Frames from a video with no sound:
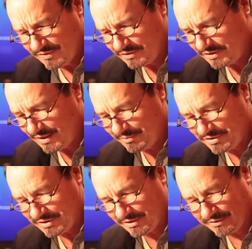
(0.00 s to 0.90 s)
There's an
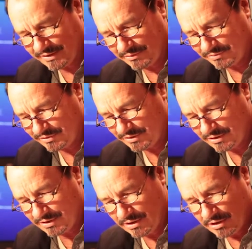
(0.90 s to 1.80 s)
image in here that I was
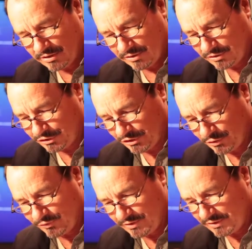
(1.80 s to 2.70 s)
going to
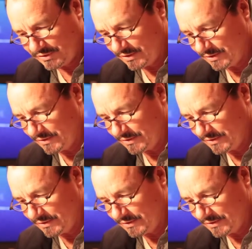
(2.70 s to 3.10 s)
show that